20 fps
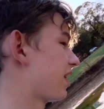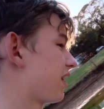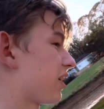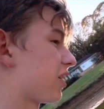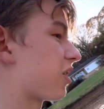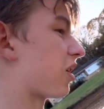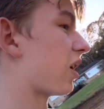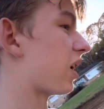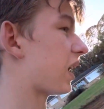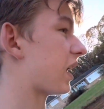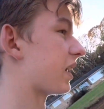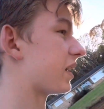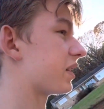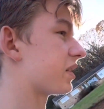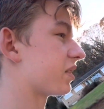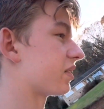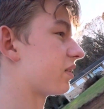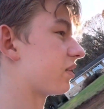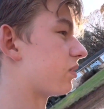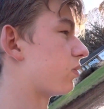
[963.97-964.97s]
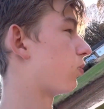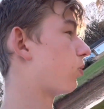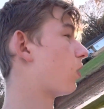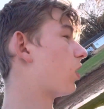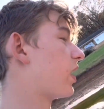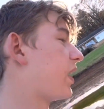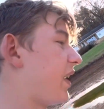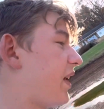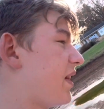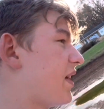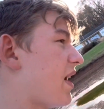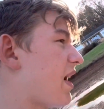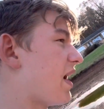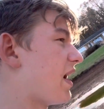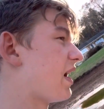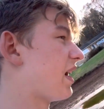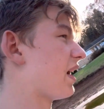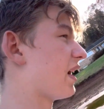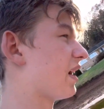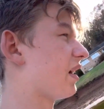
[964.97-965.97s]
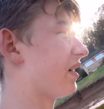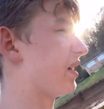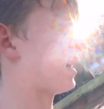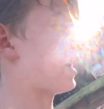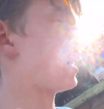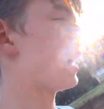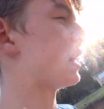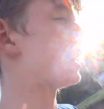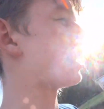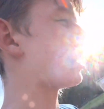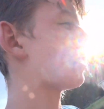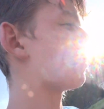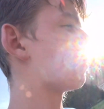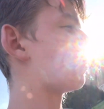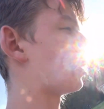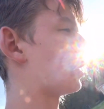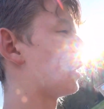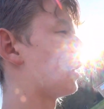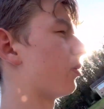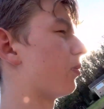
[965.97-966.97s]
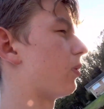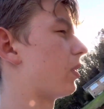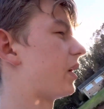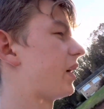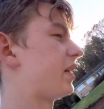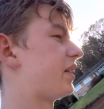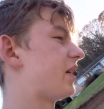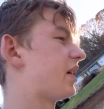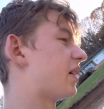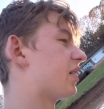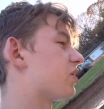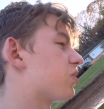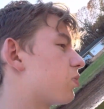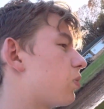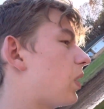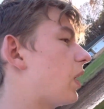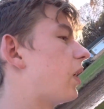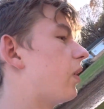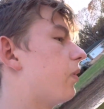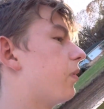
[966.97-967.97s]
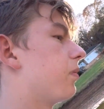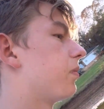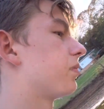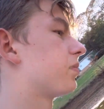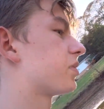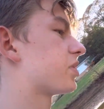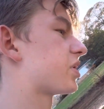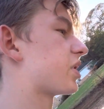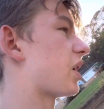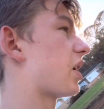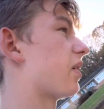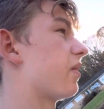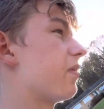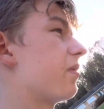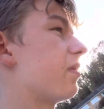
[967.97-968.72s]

caught one in there and then put one in there as well. So,